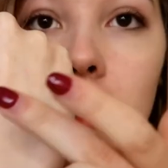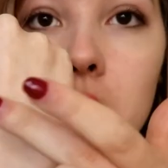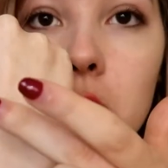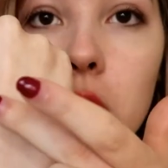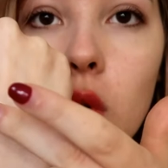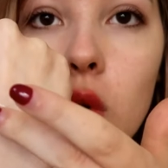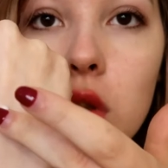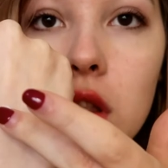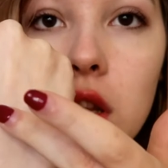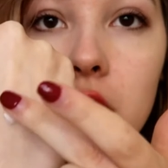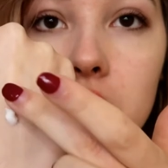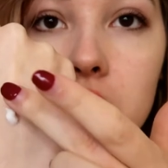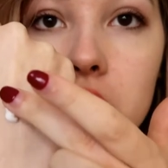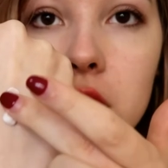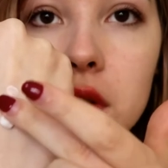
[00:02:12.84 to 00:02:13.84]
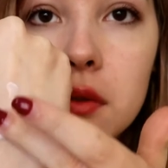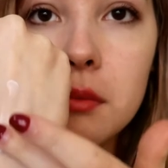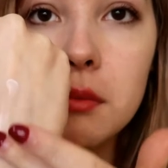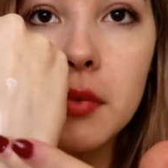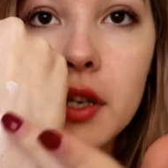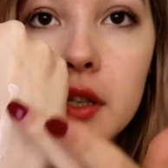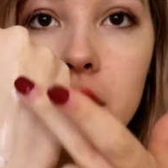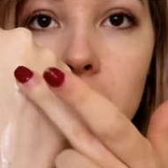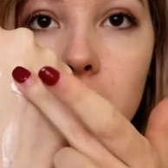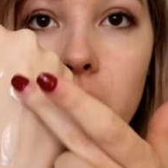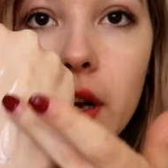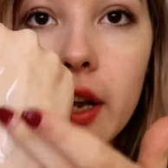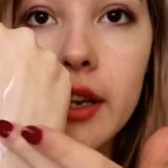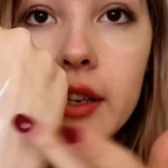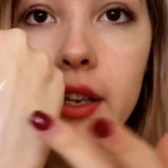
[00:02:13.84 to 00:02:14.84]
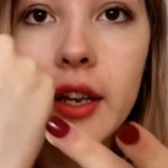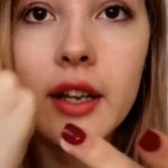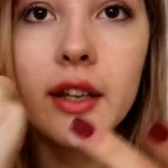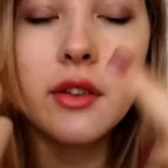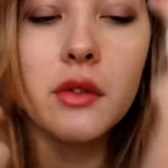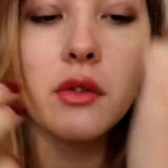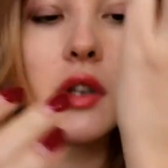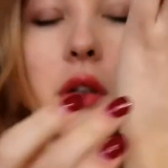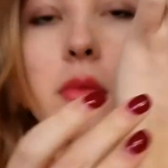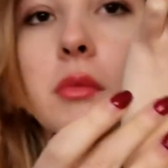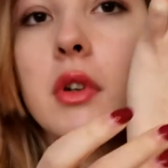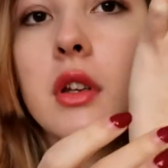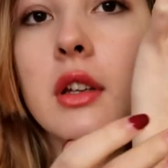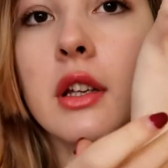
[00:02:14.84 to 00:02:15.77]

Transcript: Both are just basic white hand cream.